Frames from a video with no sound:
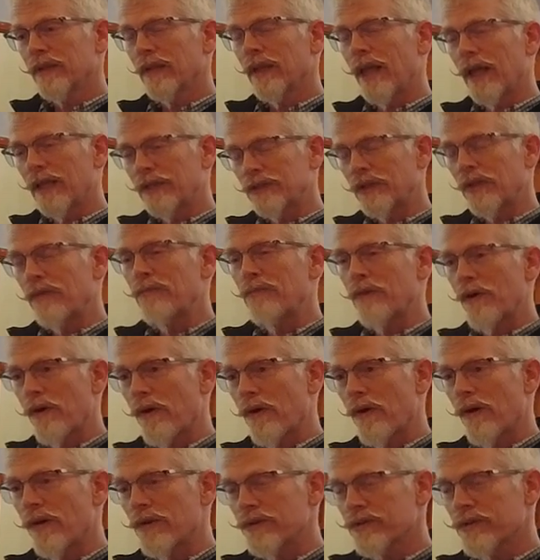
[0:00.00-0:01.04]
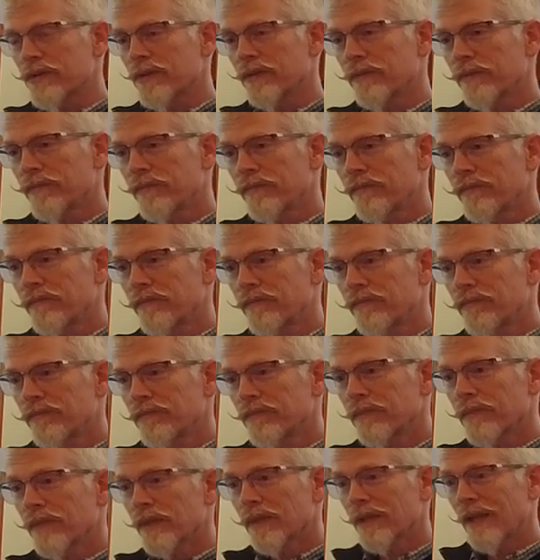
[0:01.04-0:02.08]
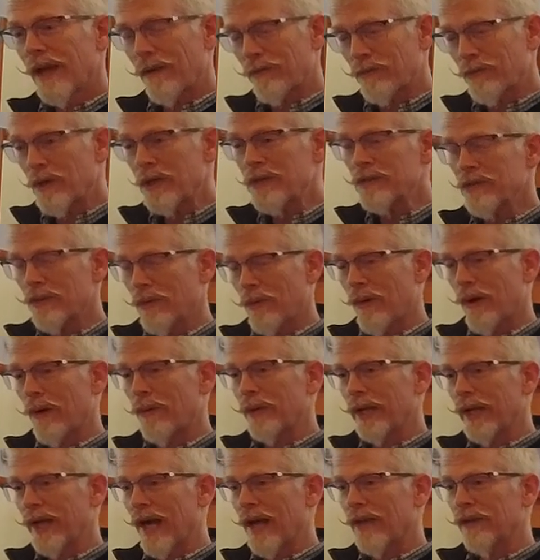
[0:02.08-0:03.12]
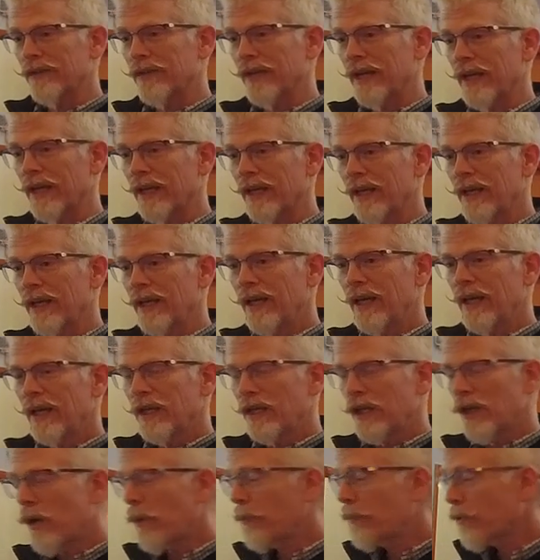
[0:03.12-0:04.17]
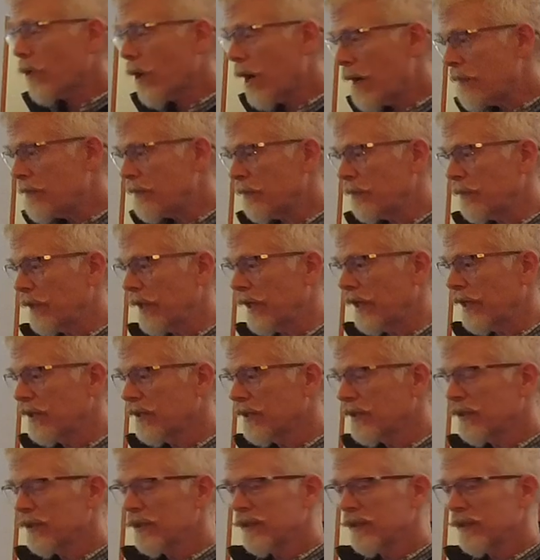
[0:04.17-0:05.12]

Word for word: lest he falls. Every once in a while, we got to think, you know, probably